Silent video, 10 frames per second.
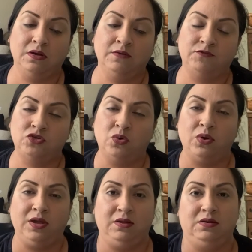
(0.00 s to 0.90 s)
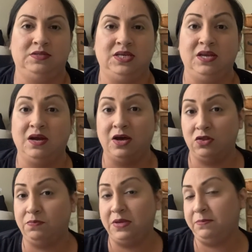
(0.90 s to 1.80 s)
of joy seeing
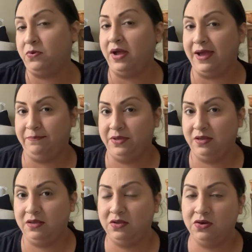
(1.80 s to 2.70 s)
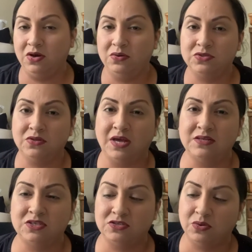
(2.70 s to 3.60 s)
other people happy, you know? So
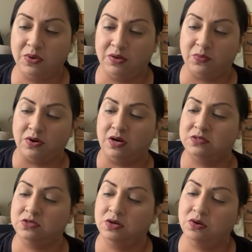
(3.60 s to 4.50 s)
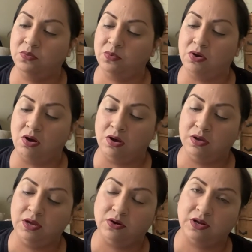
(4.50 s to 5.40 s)
that's just the way it works, you know? We're
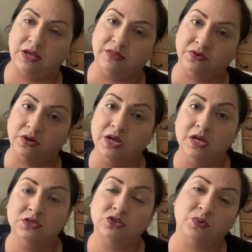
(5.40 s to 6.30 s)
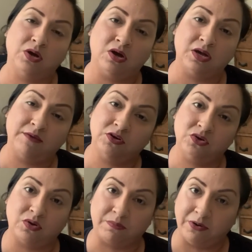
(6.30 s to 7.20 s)
all here together, so we all have to
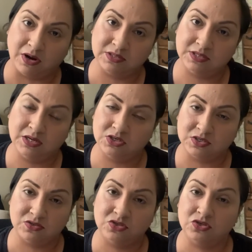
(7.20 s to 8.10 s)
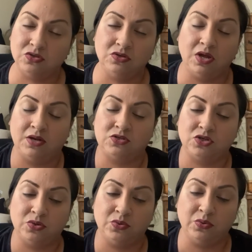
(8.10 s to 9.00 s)
do our parts and just and
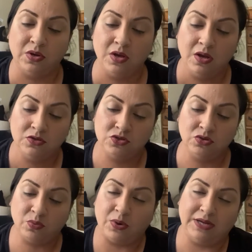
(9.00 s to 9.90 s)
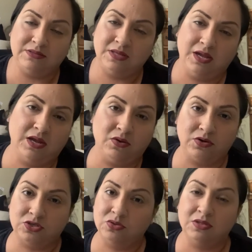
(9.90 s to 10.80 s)
do do the right thing
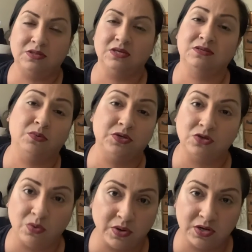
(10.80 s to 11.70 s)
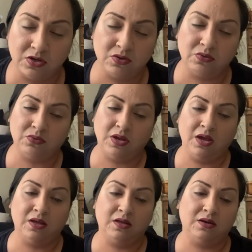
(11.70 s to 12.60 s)
or do the things that we don't want to do
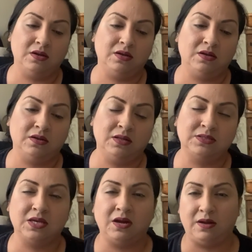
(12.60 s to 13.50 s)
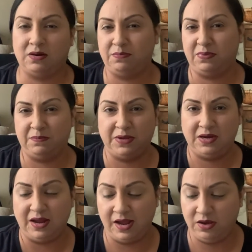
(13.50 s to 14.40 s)
and let's get out of
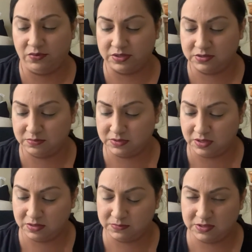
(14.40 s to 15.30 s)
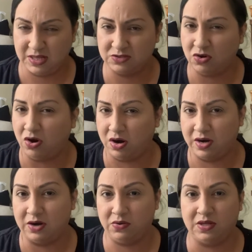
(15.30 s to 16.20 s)
being angry sometimes. And that's
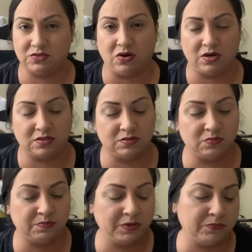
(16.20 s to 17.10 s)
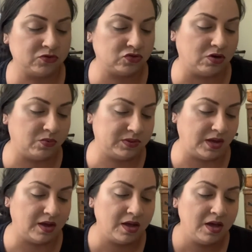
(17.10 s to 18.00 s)
hard. I know that's hard people struggle with
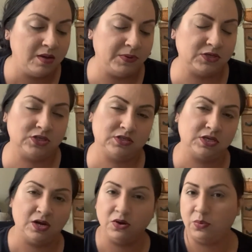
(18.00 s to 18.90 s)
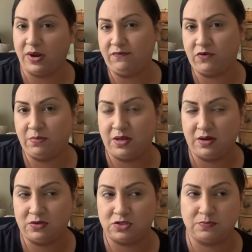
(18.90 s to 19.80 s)
that. But just getting away from it
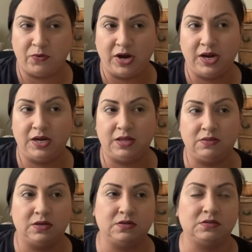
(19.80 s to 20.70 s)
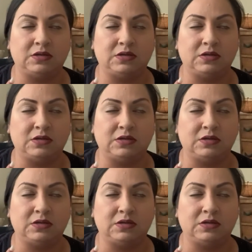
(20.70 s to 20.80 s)
and just praying and then